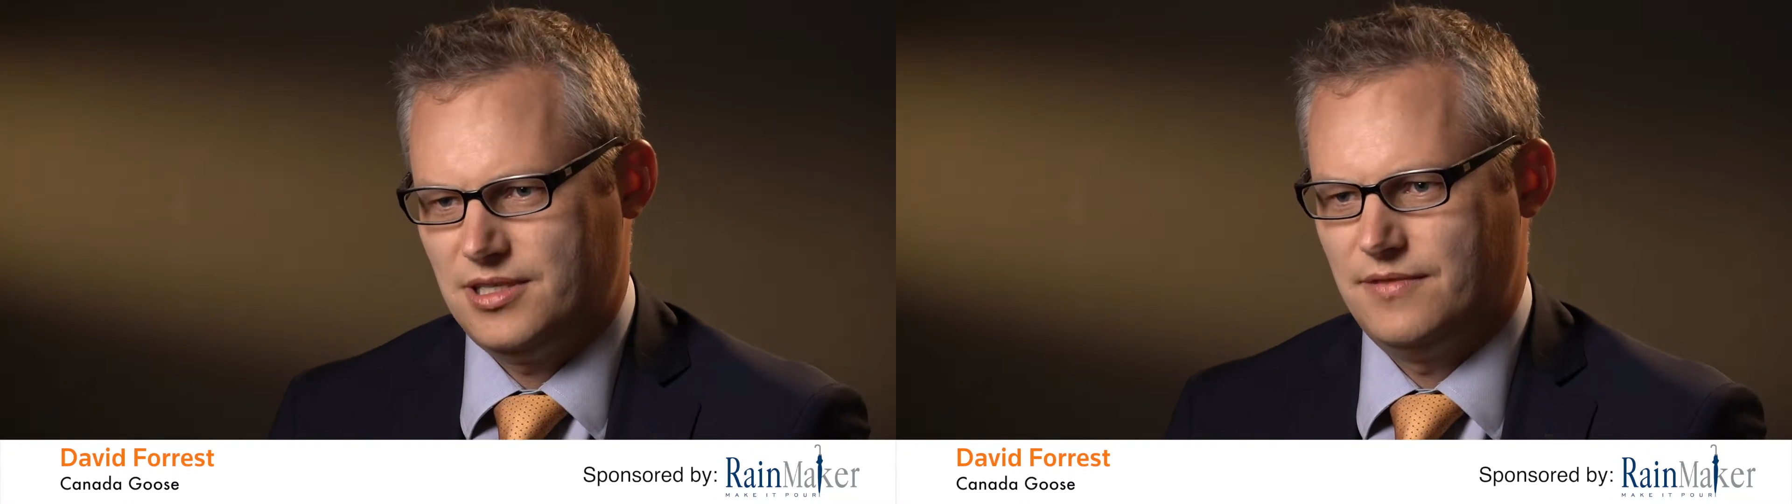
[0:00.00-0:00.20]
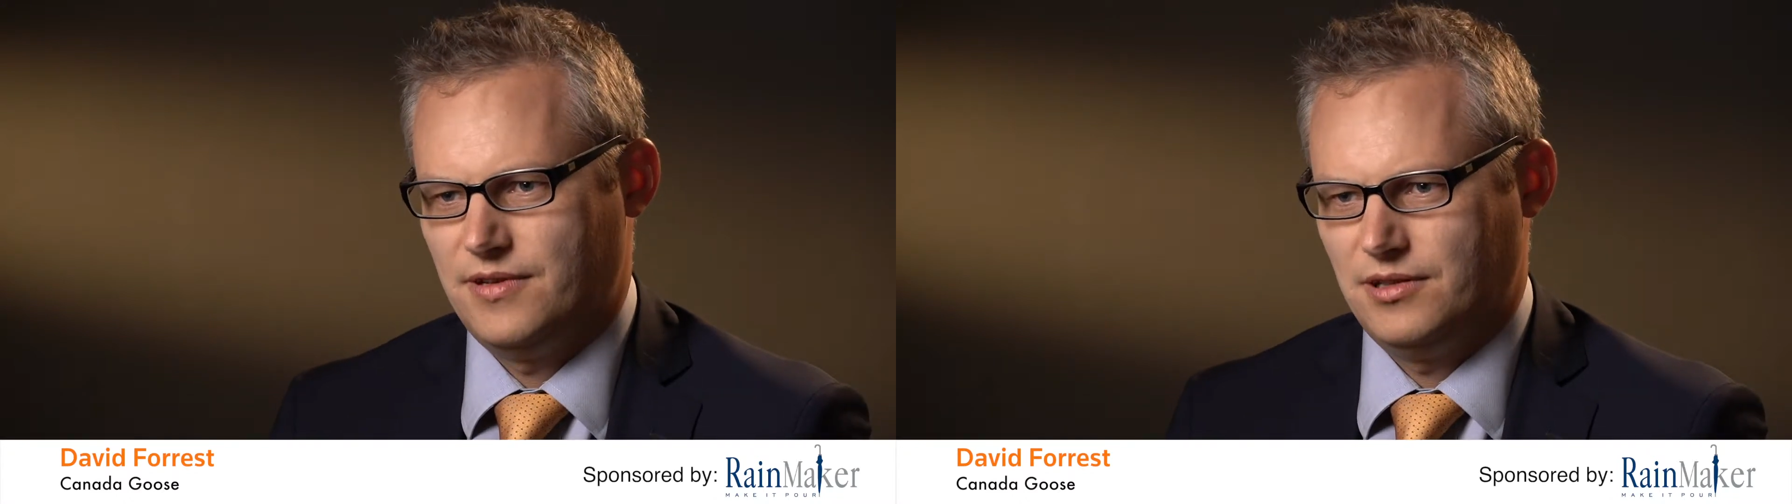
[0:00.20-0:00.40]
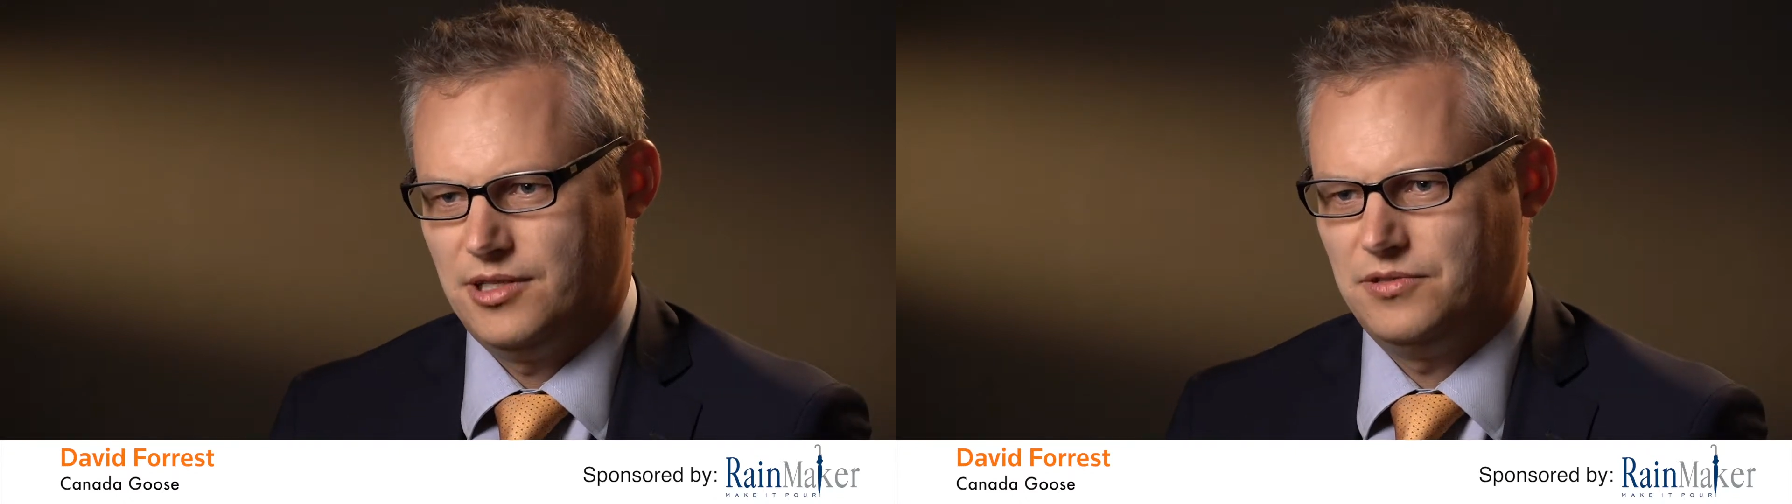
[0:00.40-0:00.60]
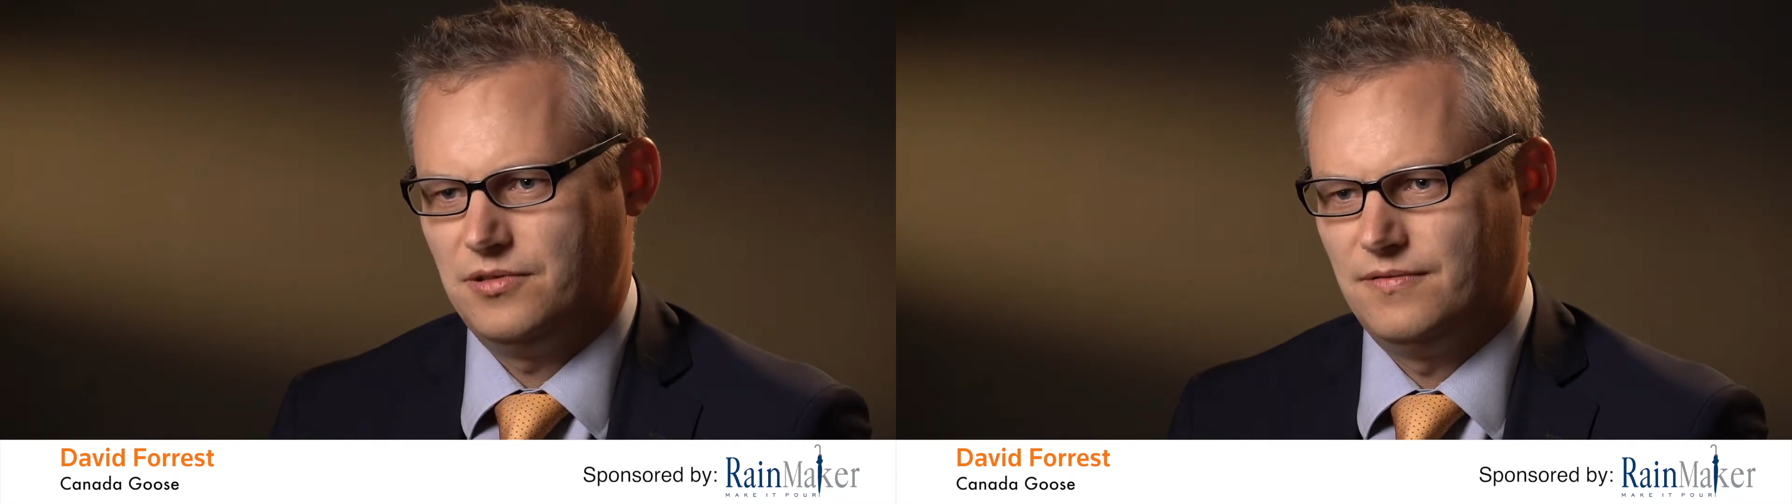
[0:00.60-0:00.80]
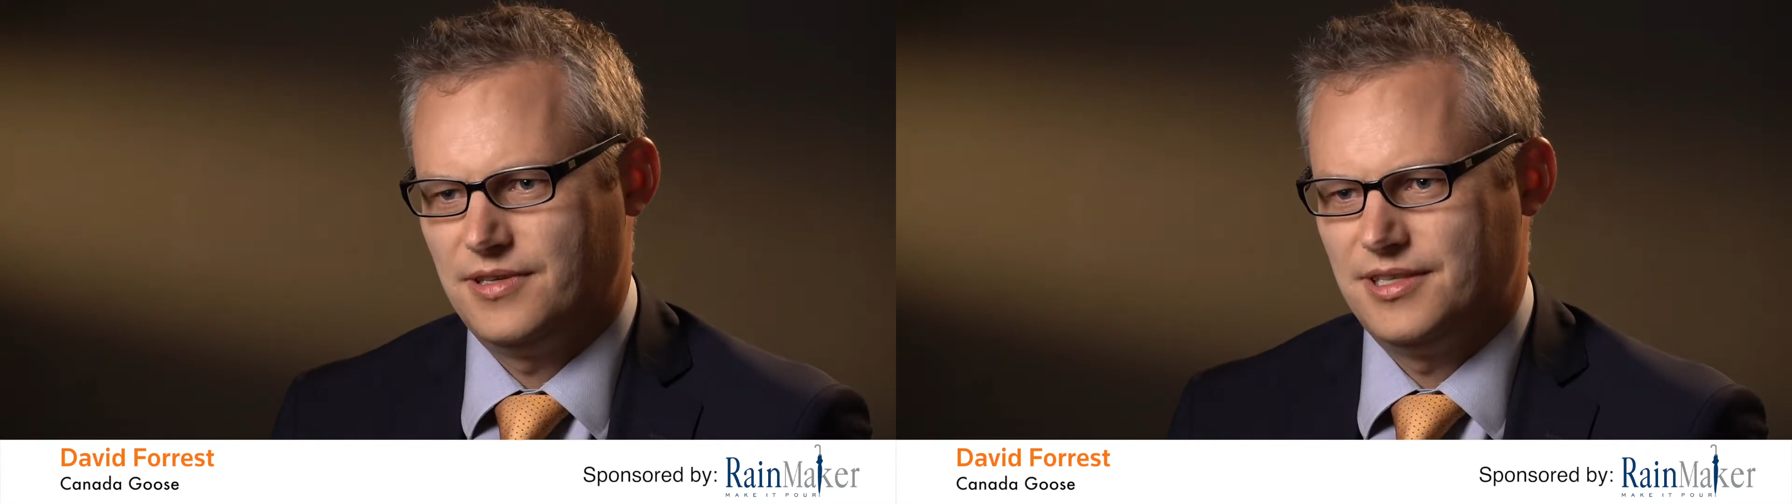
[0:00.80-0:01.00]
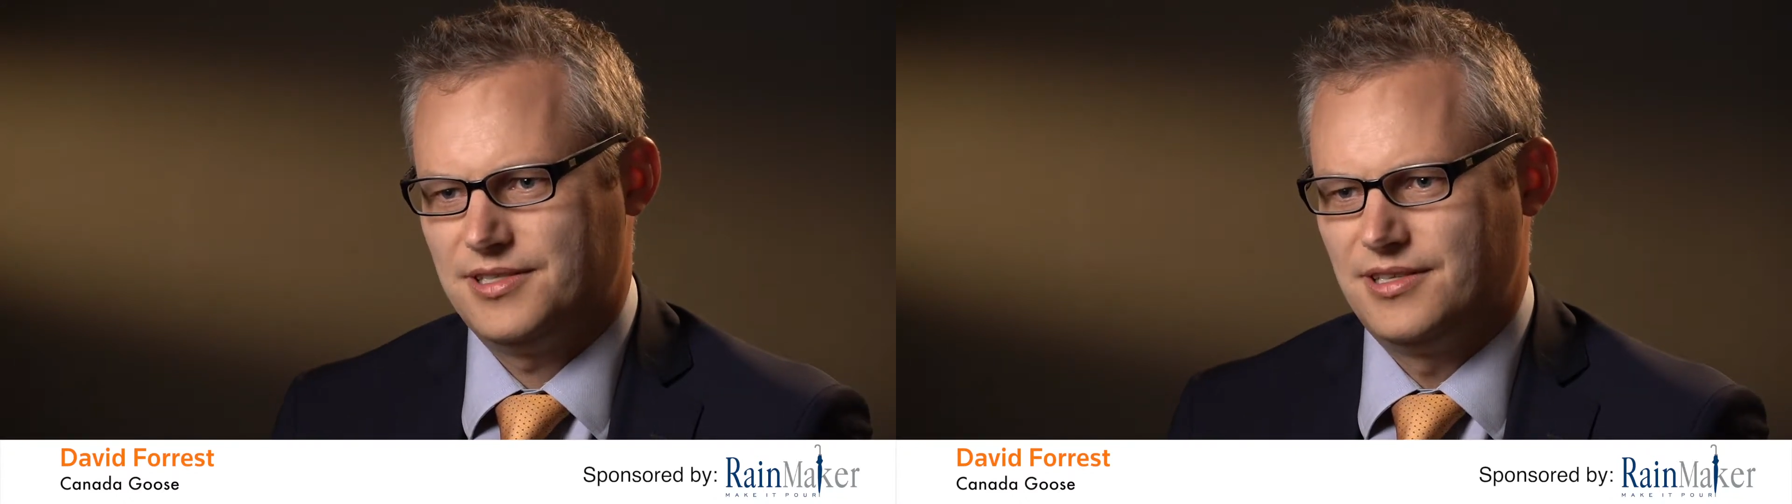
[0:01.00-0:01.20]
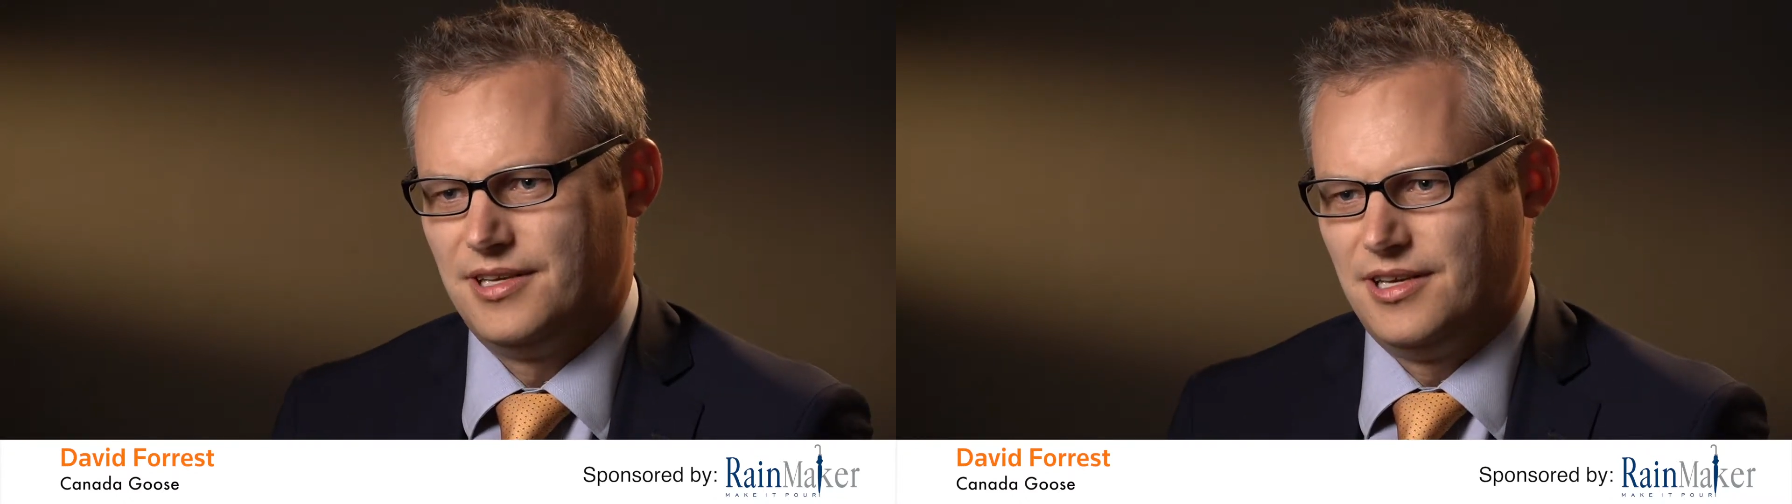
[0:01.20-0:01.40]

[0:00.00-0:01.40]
giving legal advice